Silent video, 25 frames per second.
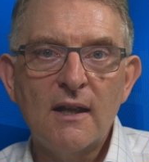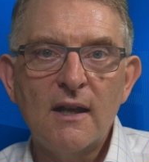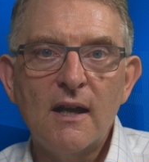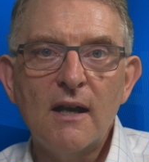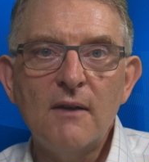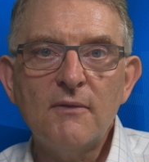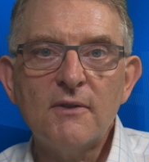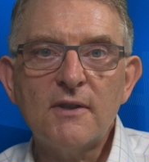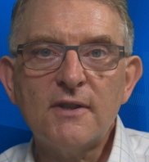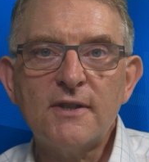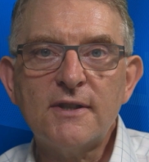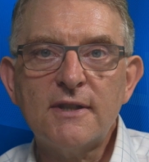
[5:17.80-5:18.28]

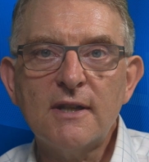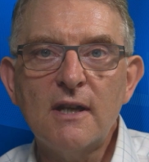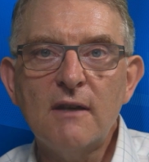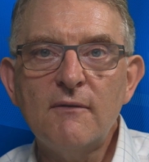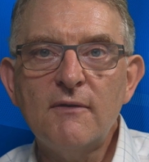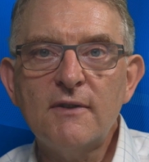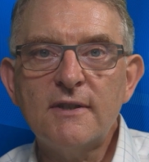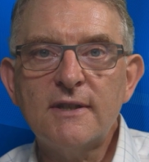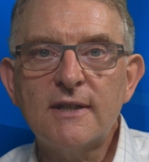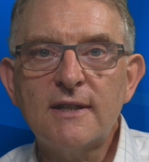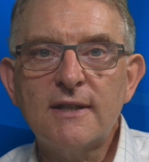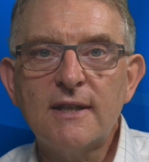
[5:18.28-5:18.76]
And the
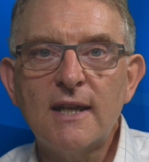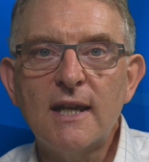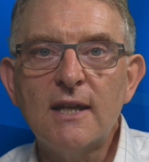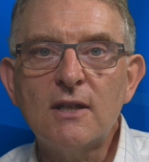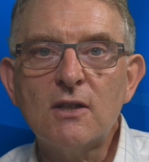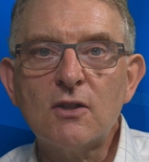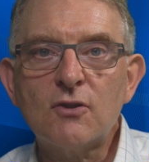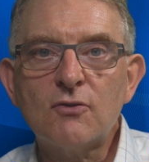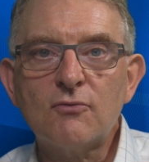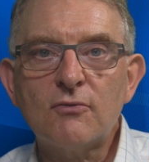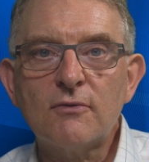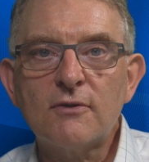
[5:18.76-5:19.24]
services
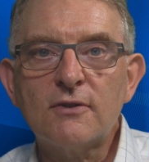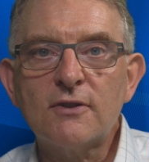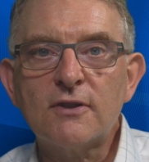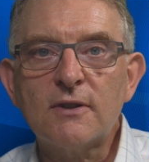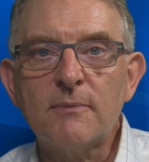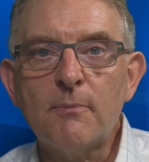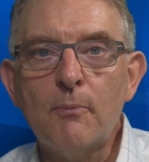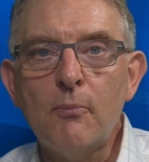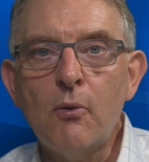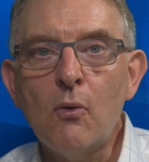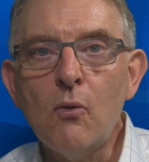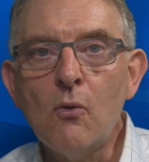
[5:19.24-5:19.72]
industries
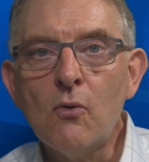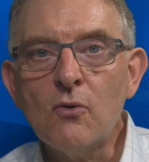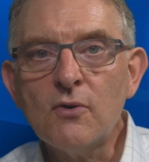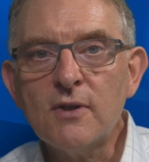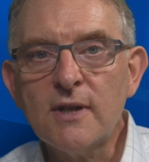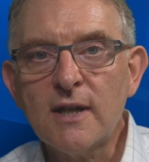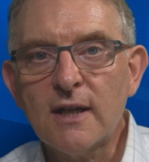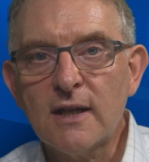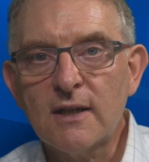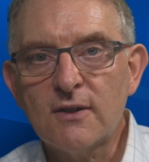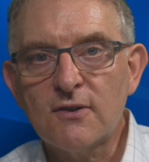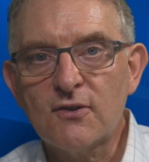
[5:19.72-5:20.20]

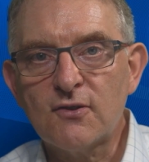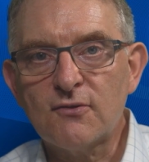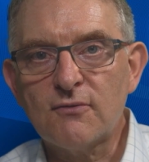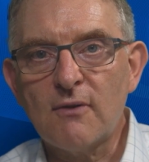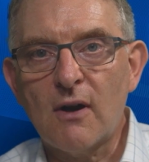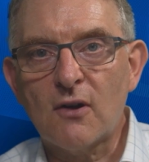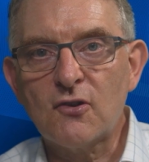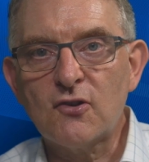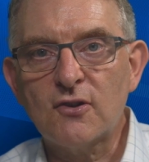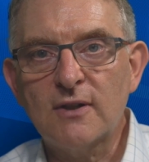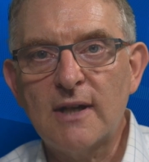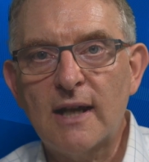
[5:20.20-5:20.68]
supporting
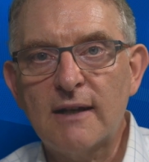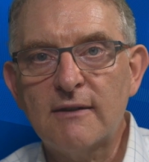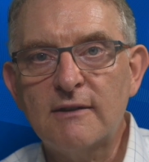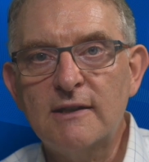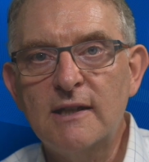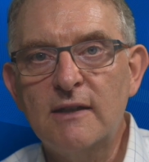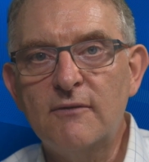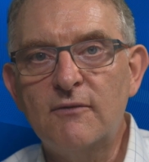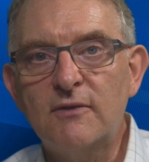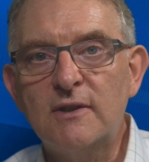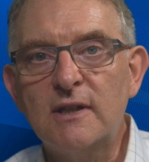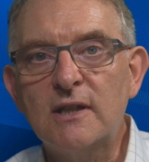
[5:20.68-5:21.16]
construction
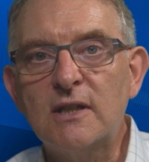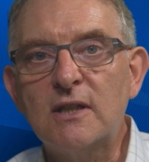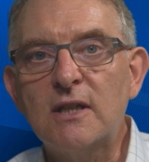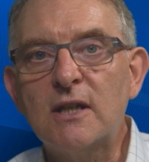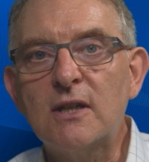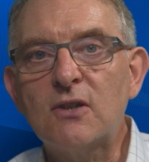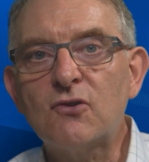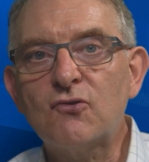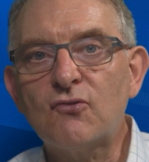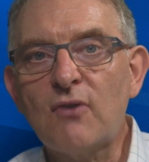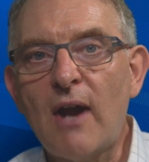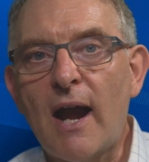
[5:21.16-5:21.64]
activity
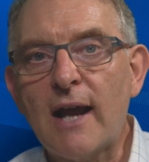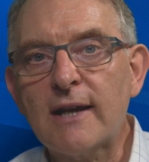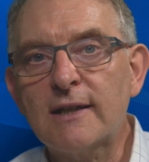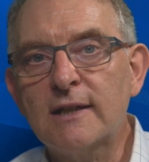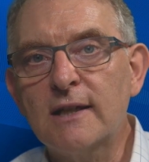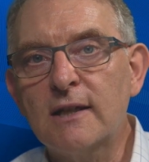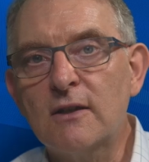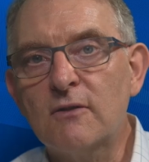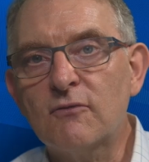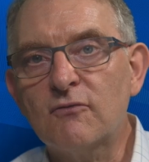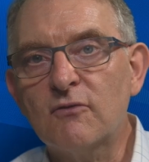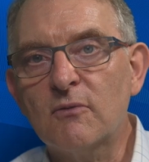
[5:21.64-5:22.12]

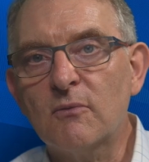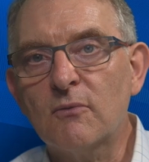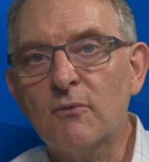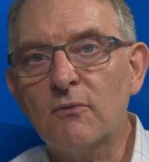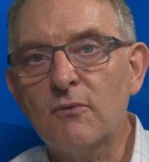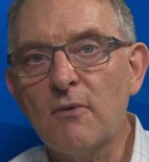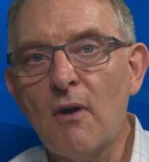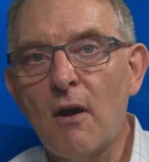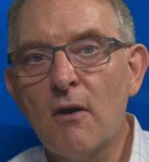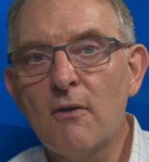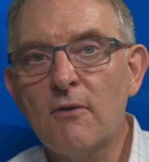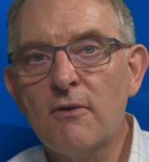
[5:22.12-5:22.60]
detracted from
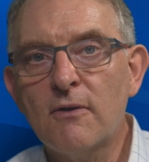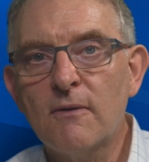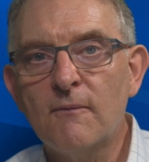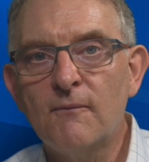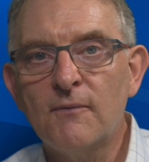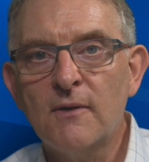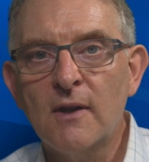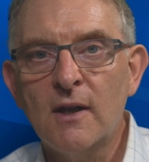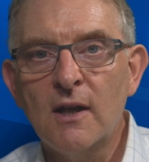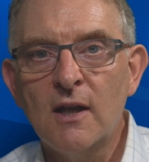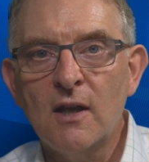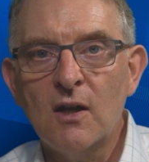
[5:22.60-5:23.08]
growth,
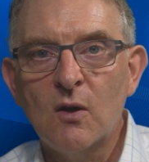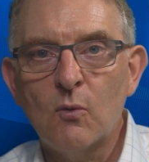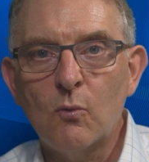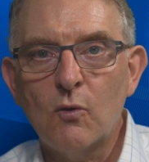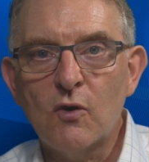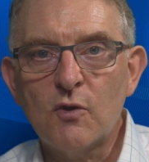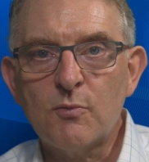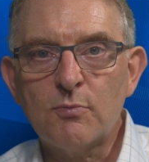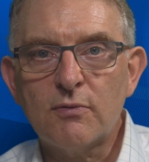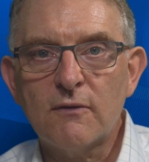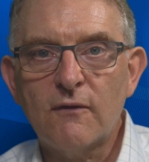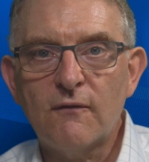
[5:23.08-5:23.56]

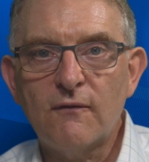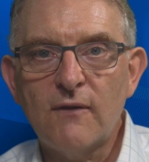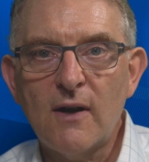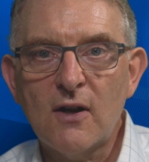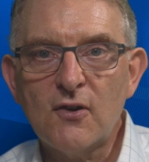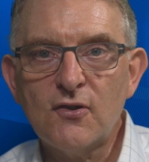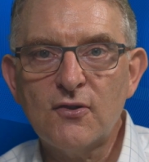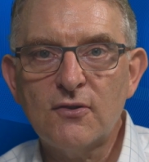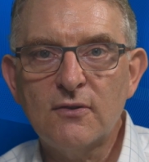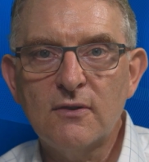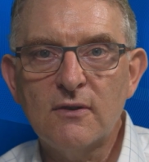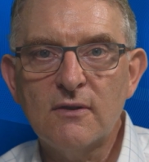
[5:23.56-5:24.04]
with
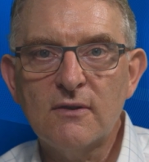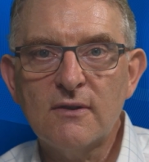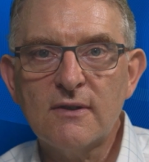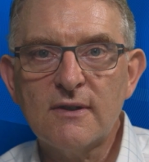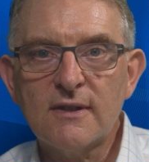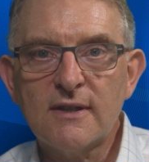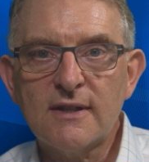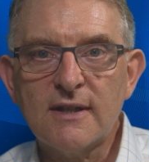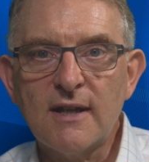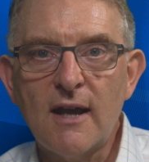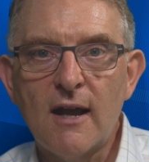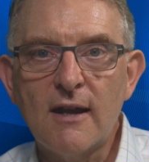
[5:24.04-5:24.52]
professional,
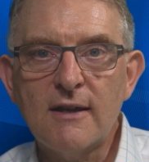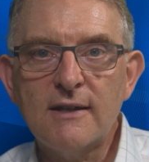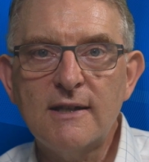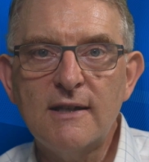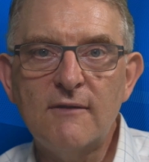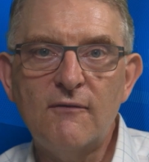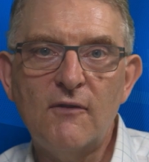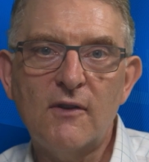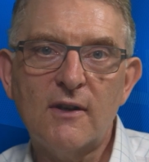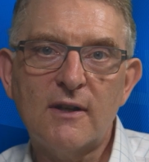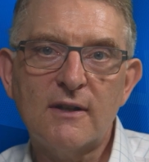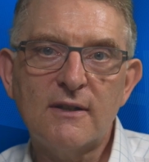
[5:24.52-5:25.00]

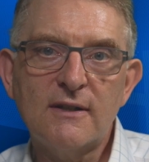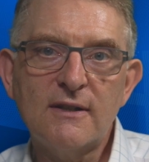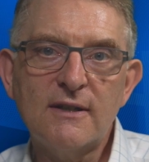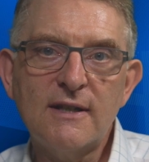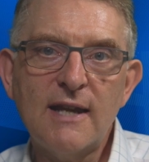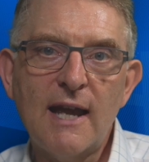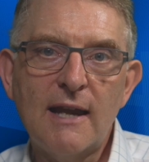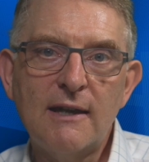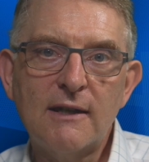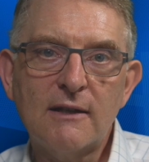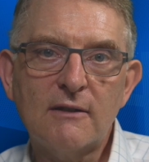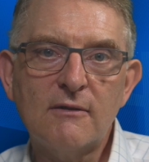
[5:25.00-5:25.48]
scientific and
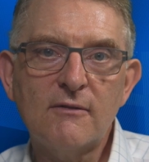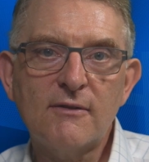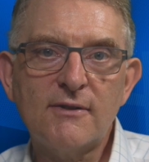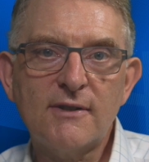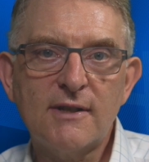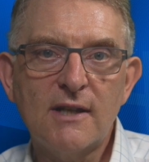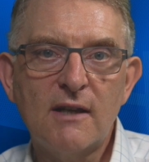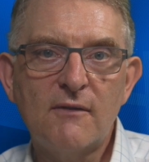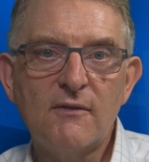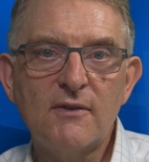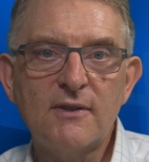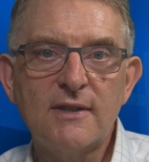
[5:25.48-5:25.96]
technical
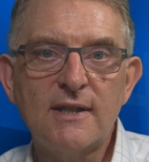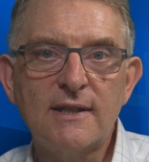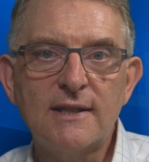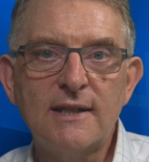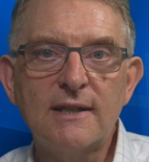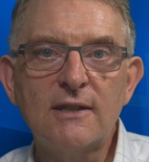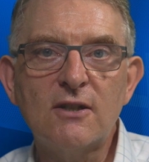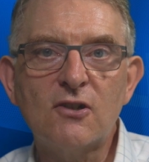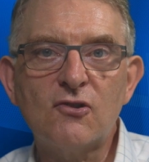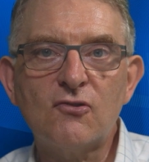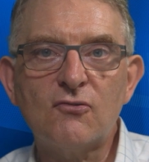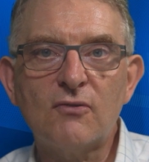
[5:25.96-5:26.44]
services
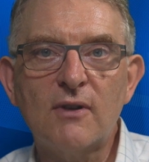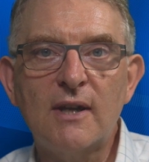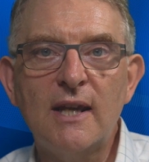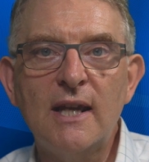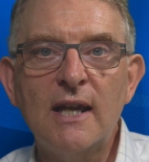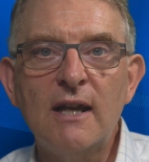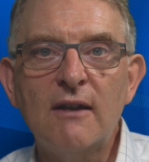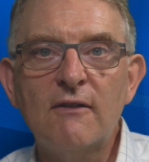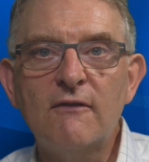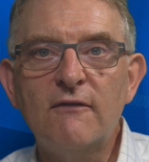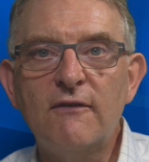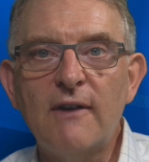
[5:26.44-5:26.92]
industry
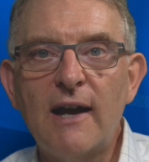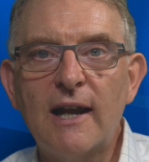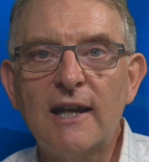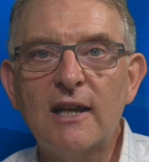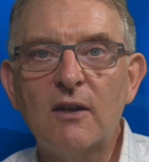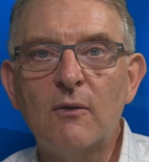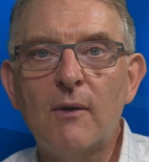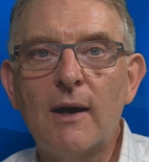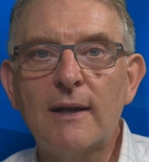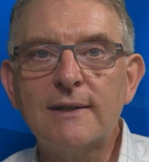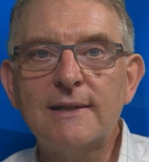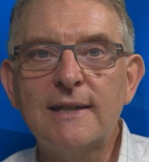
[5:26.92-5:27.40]

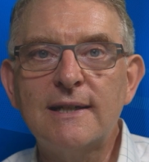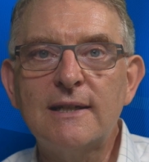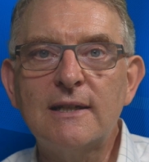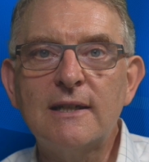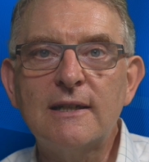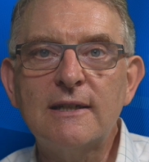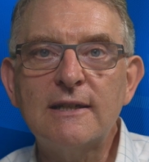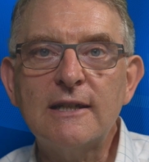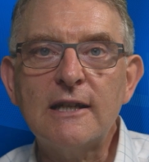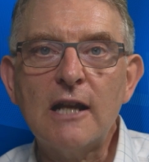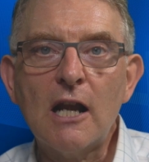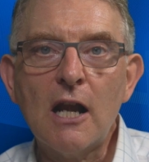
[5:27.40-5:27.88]
value added
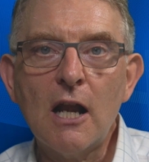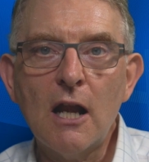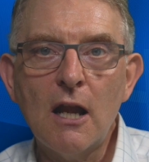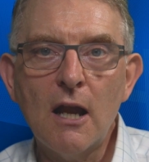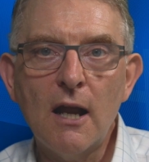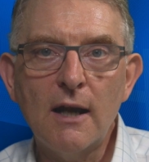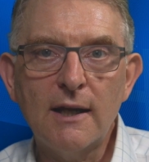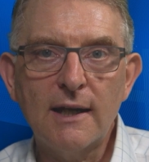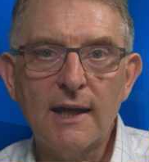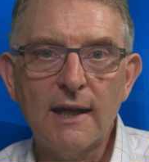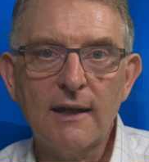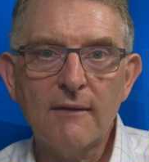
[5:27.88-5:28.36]

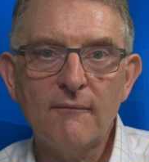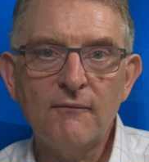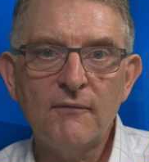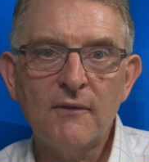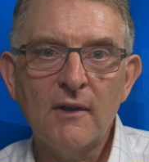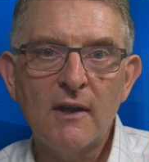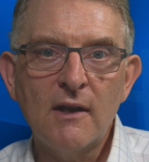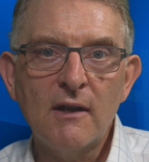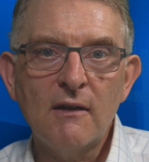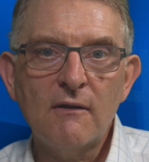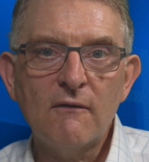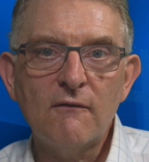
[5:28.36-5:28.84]
declining
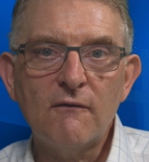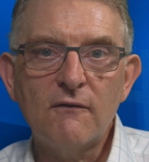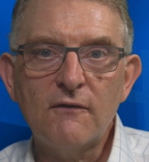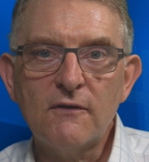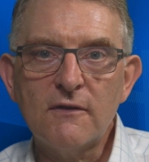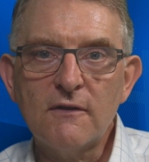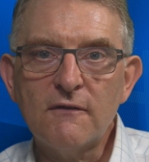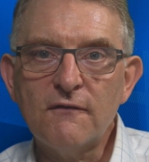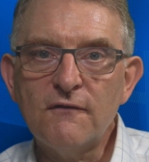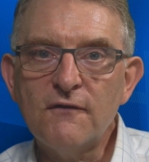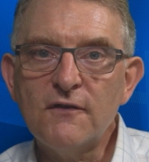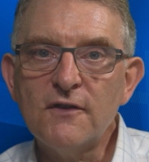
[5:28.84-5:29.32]

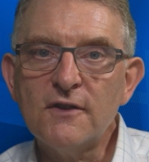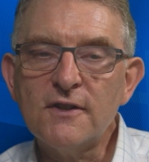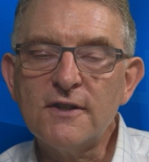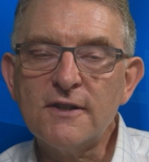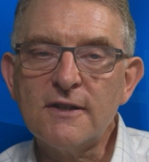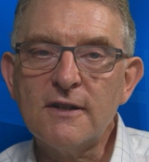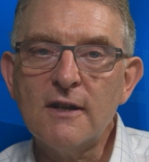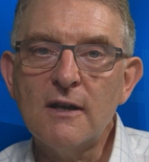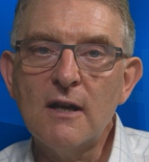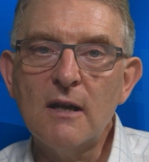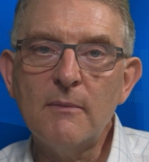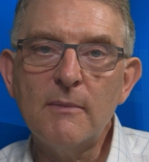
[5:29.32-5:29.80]
for the
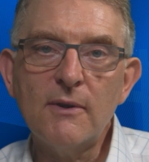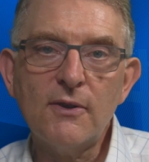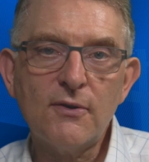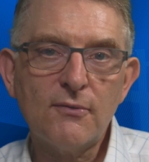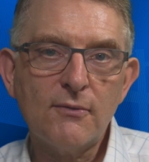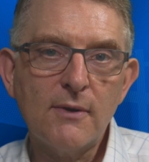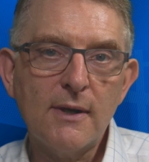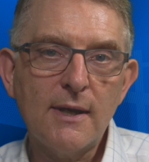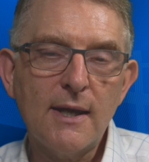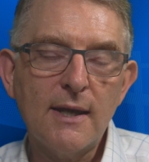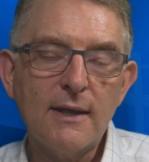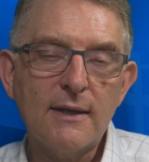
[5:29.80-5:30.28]
first time in
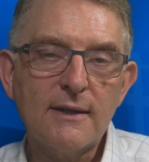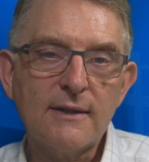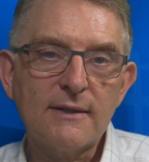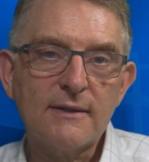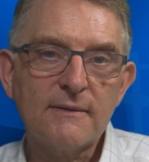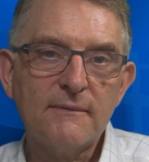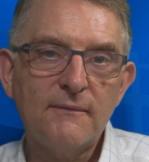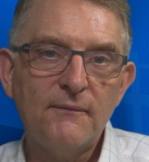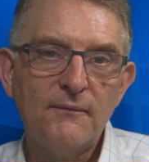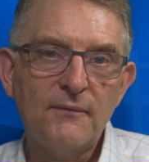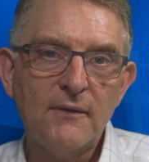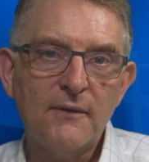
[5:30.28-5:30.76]
3 years.